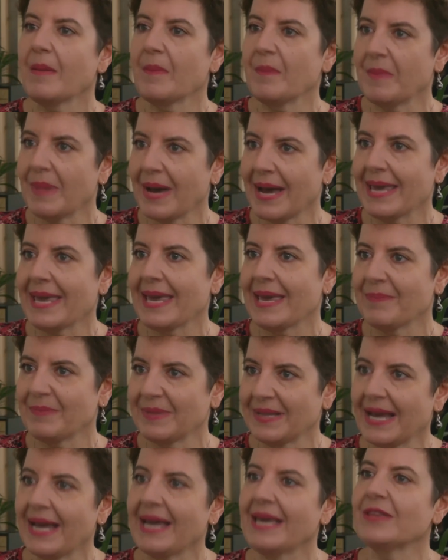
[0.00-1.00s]
by
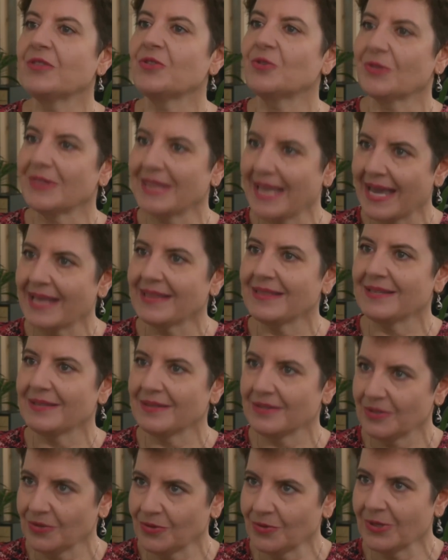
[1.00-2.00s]
applying to that
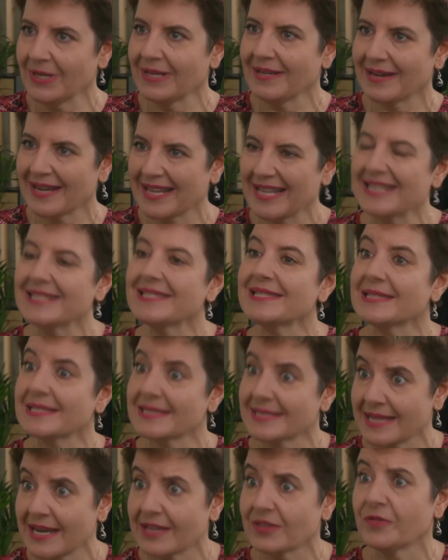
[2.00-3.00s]
newly released
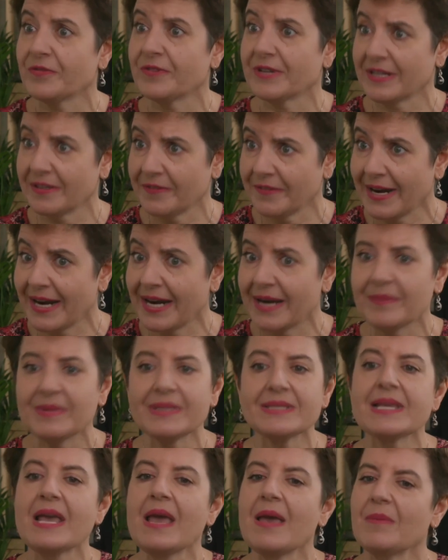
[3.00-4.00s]
set of
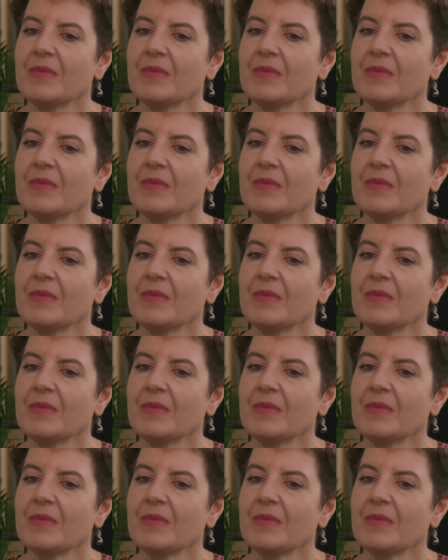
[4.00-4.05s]
requirements